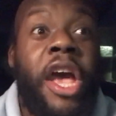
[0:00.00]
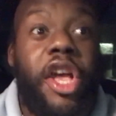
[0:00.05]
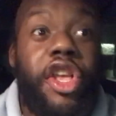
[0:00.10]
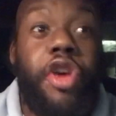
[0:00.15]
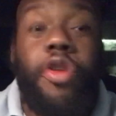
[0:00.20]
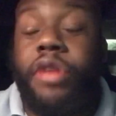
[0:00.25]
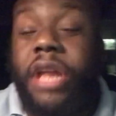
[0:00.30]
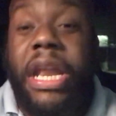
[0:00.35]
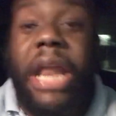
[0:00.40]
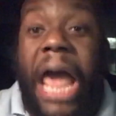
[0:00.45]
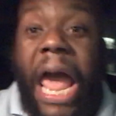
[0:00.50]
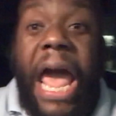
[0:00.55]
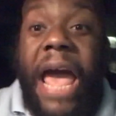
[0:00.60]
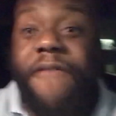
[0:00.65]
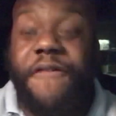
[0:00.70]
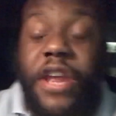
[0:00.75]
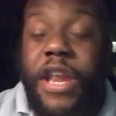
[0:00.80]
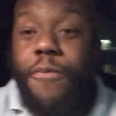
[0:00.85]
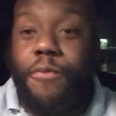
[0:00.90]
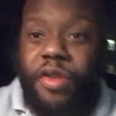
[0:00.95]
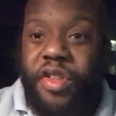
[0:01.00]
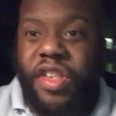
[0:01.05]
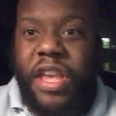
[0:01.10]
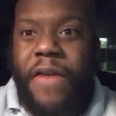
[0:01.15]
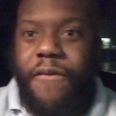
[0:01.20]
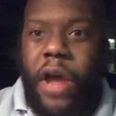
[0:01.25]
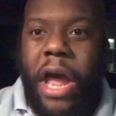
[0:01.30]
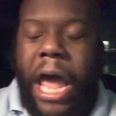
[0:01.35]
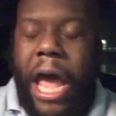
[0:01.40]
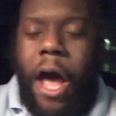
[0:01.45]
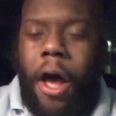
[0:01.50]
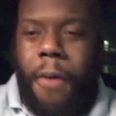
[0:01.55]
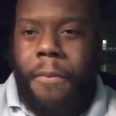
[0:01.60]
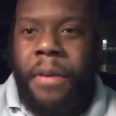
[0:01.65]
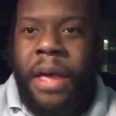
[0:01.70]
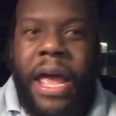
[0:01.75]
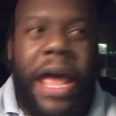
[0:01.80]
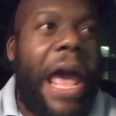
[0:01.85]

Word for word: you didn't have any receiver help.